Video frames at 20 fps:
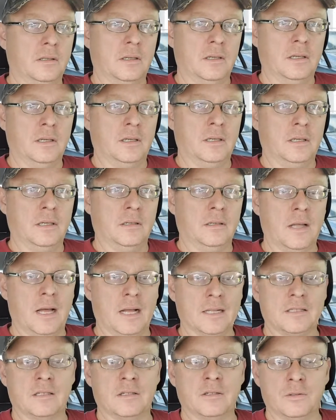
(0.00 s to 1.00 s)

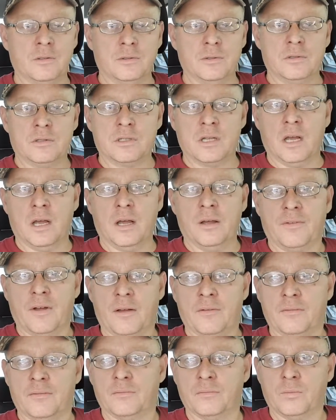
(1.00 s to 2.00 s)
Lots of new stuff.
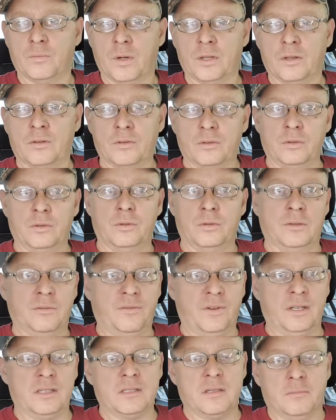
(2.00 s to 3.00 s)
I went through and
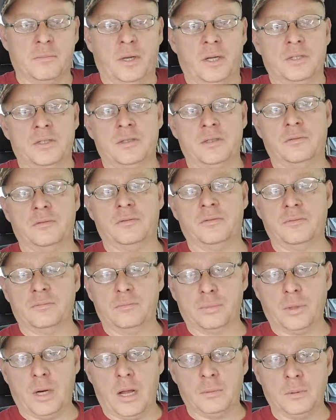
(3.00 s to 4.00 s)
fixed a bunch of
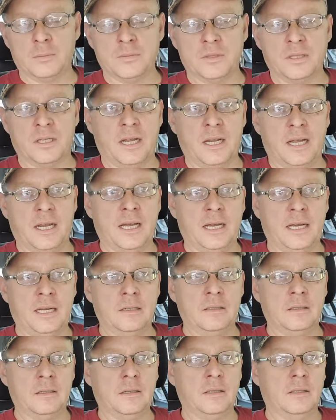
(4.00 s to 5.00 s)
problems that it
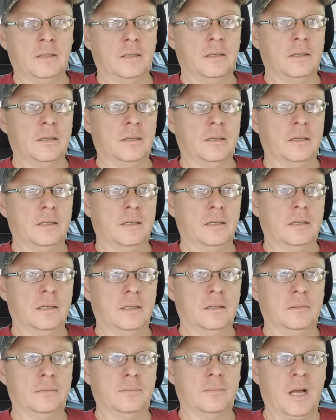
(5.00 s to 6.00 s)
had.
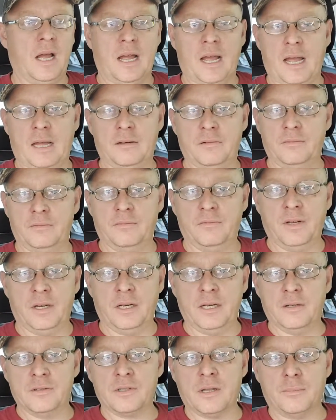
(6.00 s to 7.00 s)
I had
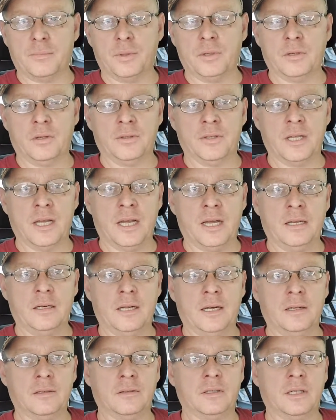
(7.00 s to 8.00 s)
videos I put on
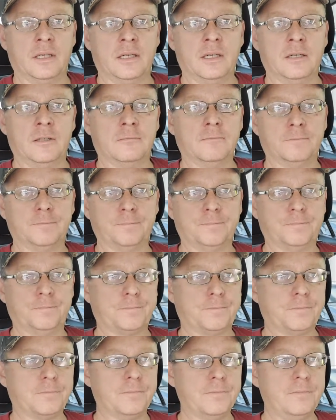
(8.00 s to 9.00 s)
that out there.
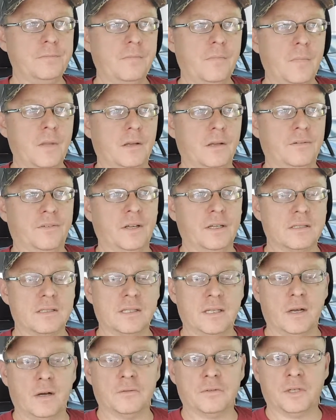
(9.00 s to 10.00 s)

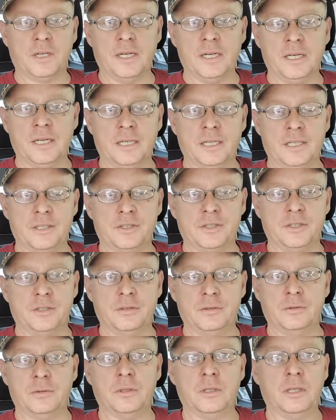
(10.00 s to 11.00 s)
Fixed the overheating
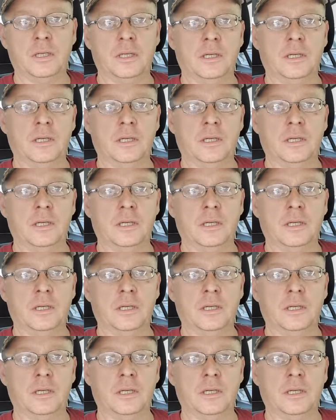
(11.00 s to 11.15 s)
issue.